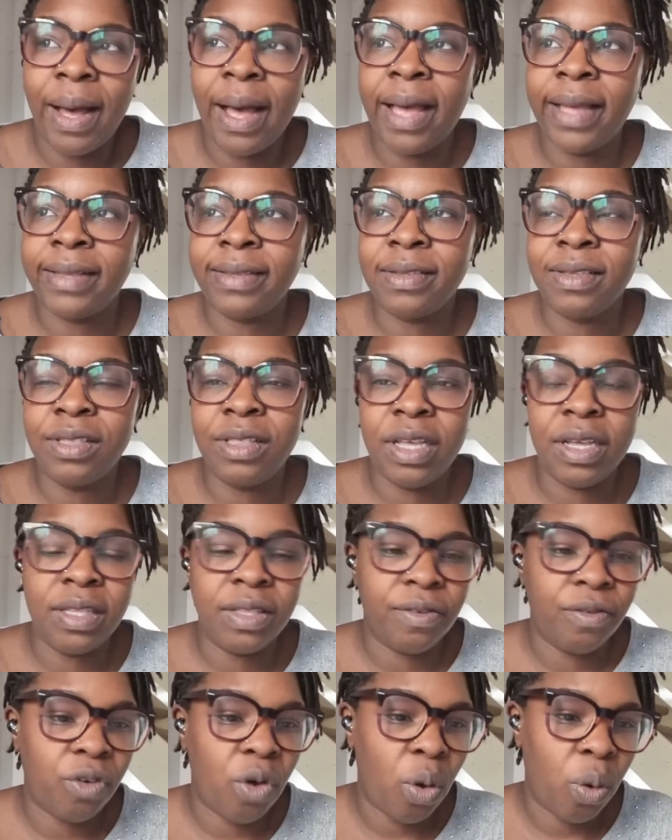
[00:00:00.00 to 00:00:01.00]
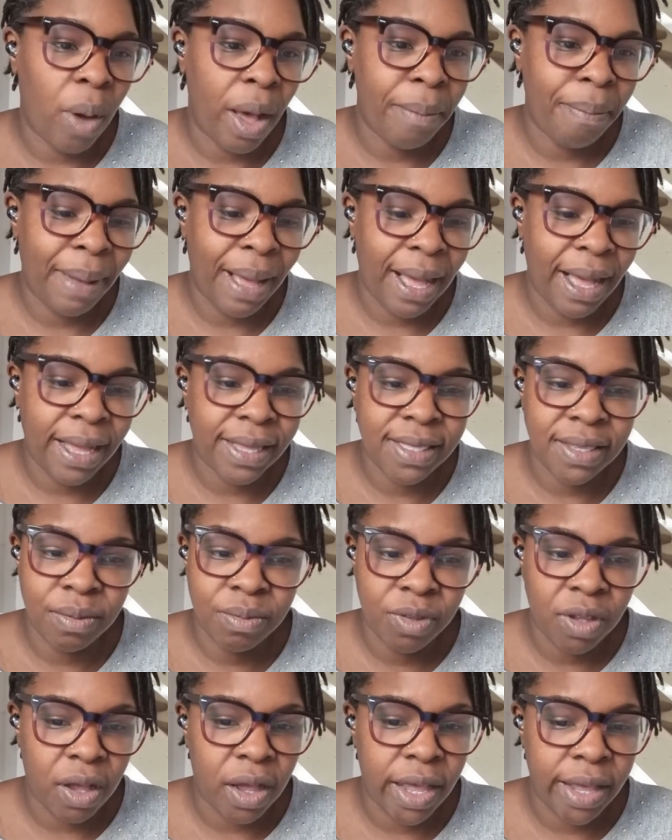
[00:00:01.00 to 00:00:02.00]
and things have got quite bad
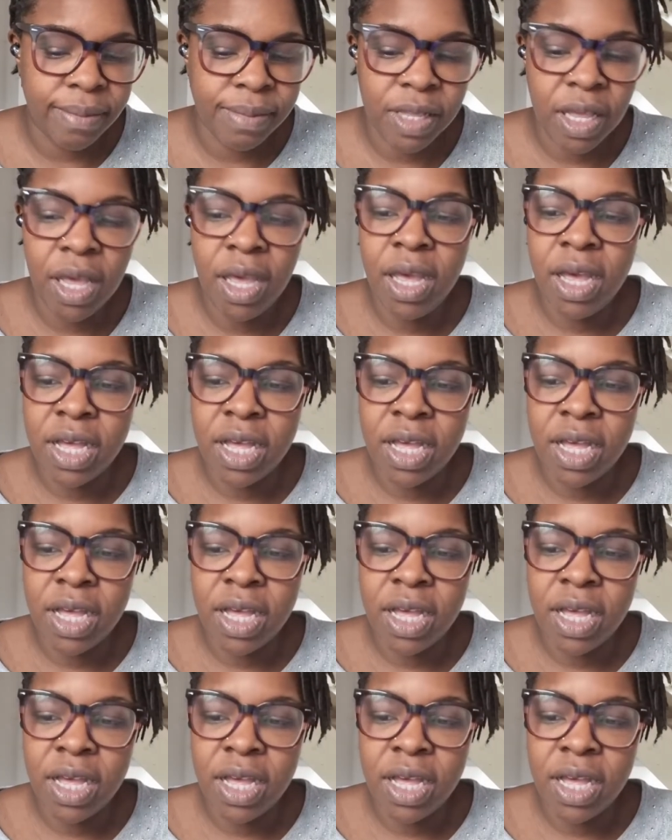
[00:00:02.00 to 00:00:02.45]
sometimes.